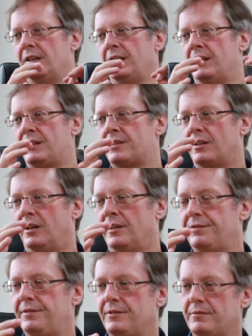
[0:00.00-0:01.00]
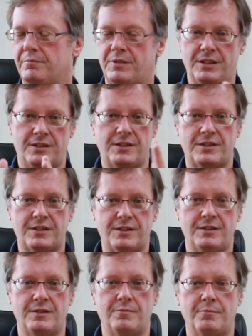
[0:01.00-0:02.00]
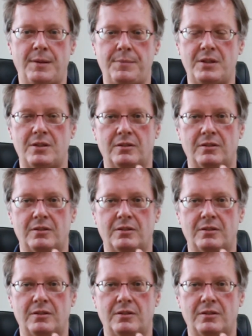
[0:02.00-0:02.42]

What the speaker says: It's often, since it's maybe the